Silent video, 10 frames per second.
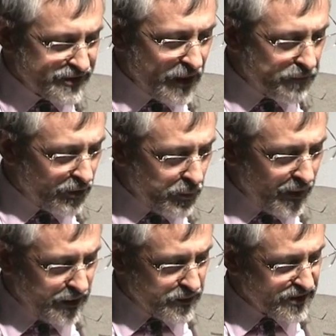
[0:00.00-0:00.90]
for example, that
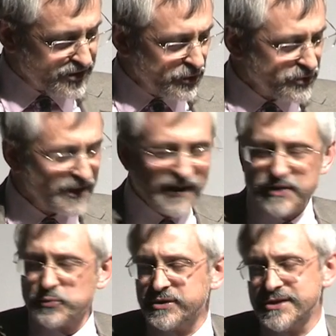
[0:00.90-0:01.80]
when he was a student, he
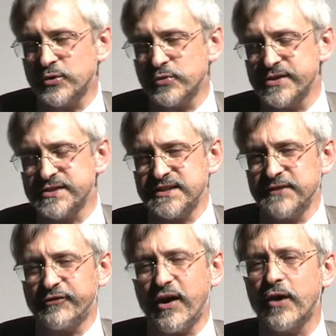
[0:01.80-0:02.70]
liked what he called the
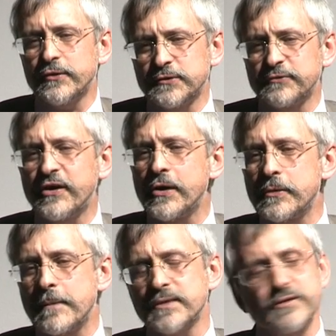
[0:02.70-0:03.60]
stiff Art
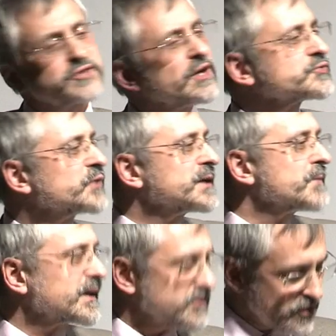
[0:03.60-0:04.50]
Nouveau of Charles
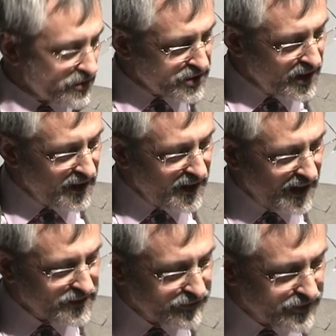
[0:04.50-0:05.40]
Rennie Mackintosh
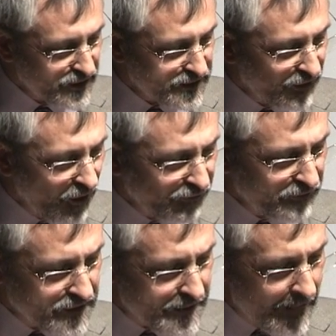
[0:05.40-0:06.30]
and of Joseph
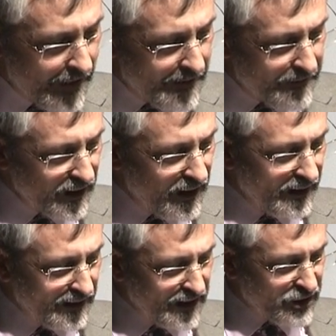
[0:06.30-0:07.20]
Hoffman.
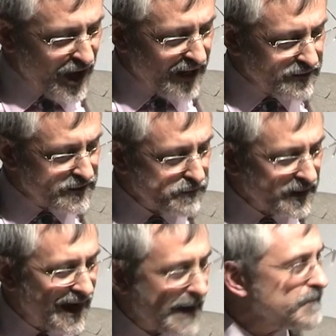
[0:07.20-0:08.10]
He then
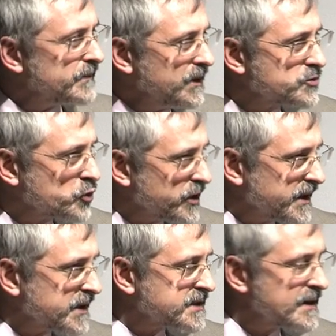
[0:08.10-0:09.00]
became
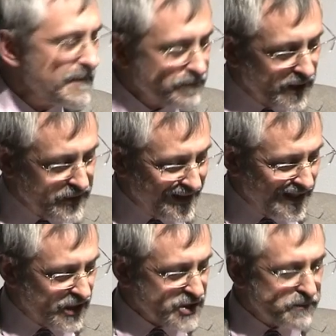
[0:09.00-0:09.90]
intrigued by
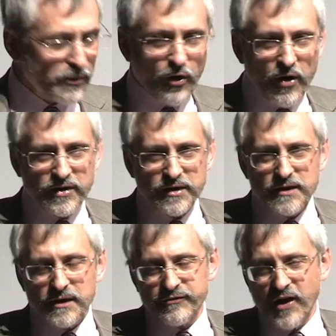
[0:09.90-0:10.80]
the English Baroque
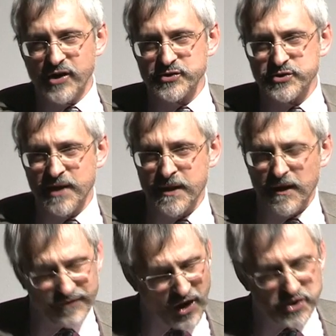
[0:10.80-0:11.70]
of
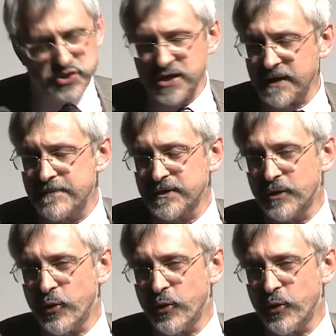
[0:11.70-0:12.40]
Archer,